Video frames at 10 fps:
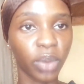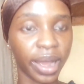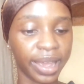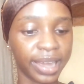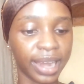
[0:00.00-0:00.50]

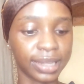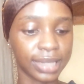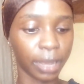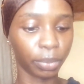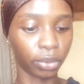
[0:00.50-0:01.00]
ahead and
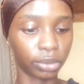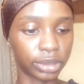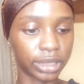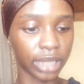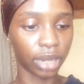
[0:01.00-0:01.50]
tap
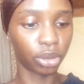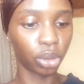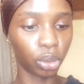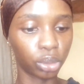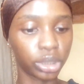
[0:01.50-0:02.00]
on
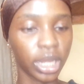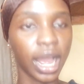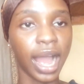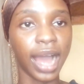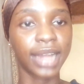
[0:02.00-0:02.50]
download
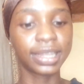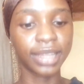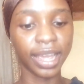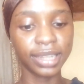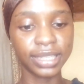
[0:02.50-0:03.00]
and
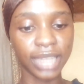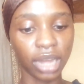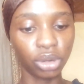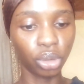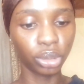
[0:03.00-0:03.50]
then
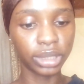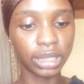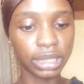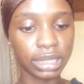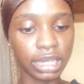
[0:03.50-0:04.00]
download
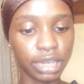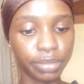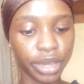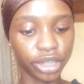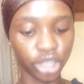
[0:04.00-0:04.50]
this
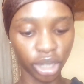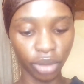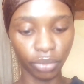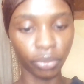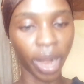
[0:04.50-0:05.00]
image
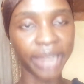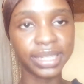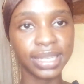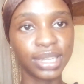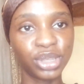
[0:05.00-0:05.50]

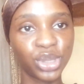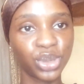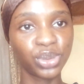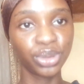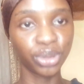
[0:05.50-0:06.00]
right
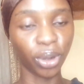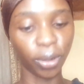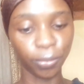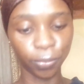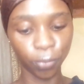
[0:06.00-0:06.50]
into
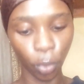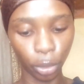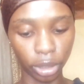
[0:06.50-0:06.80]
your phone.